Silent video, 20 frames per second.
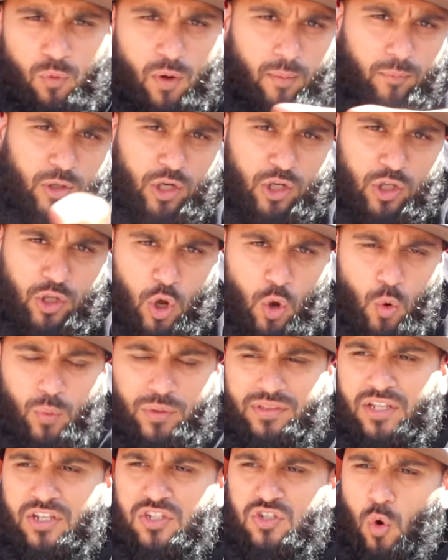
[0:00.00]
where I'm going to go
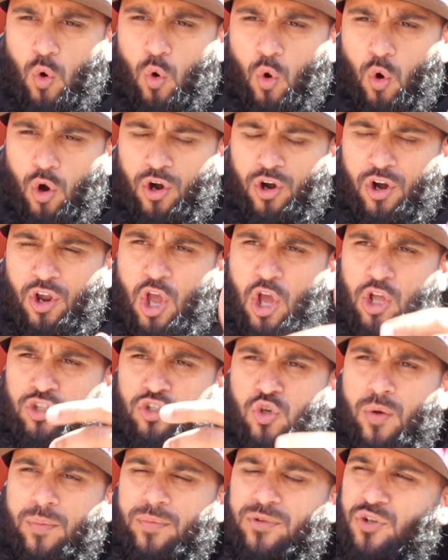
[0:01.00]
with this, or
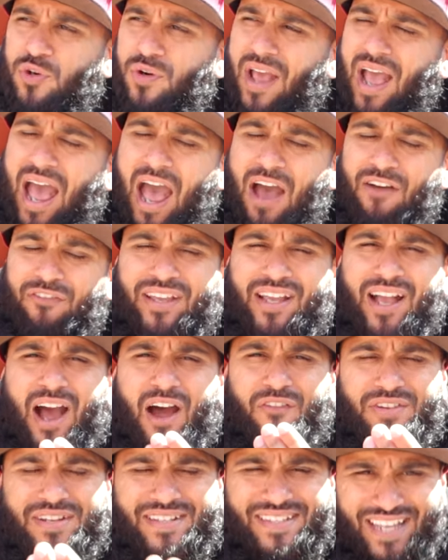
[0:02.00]
too immature to have a
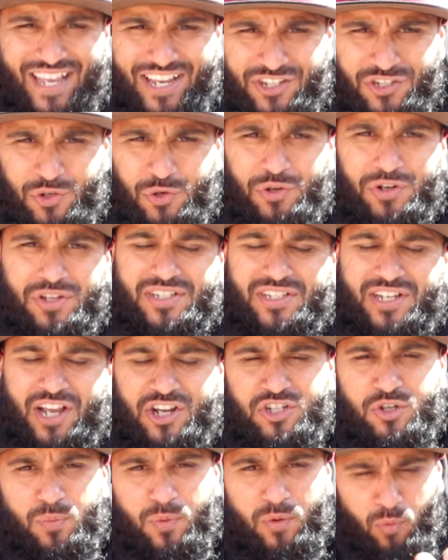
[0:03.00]
conversation or
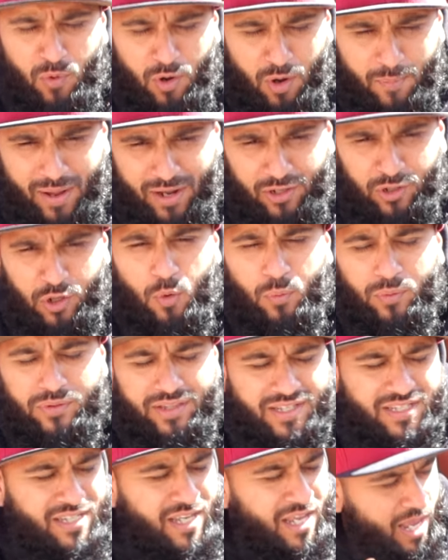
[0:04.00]
discussion with where I'm about to go with
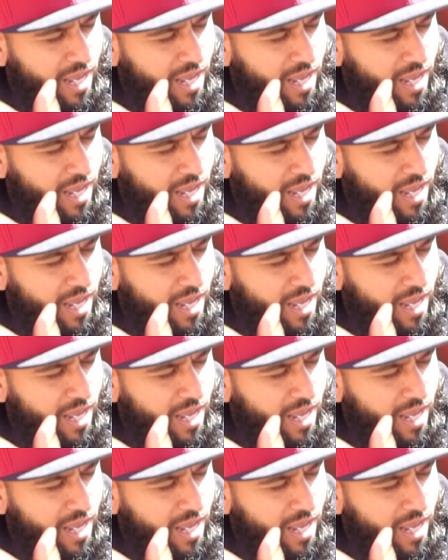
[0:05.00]
this,